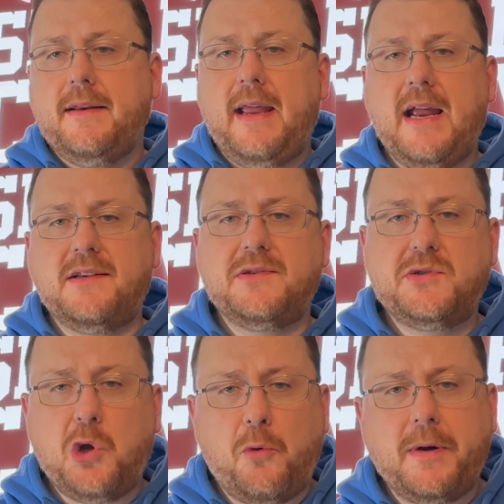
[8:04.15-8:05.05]
They had
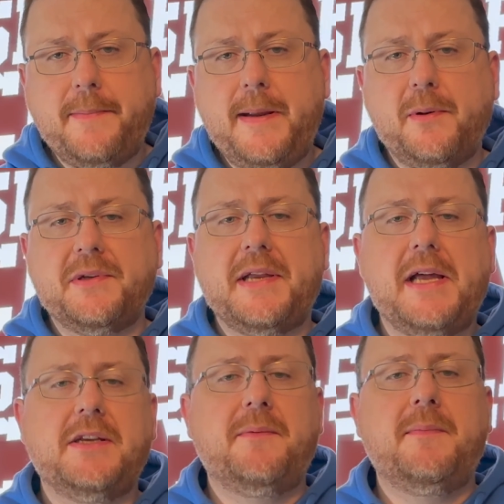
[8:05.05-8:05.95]
so many people
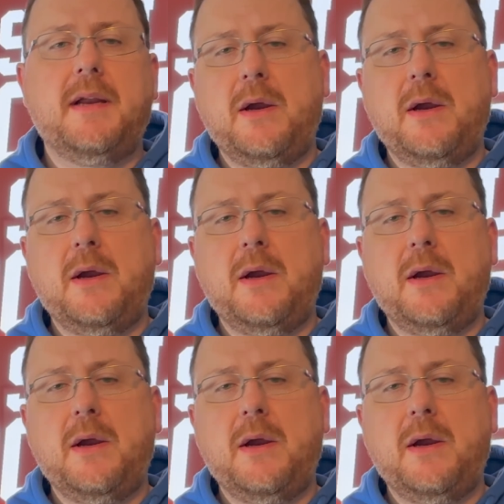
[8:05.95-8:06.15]
telling them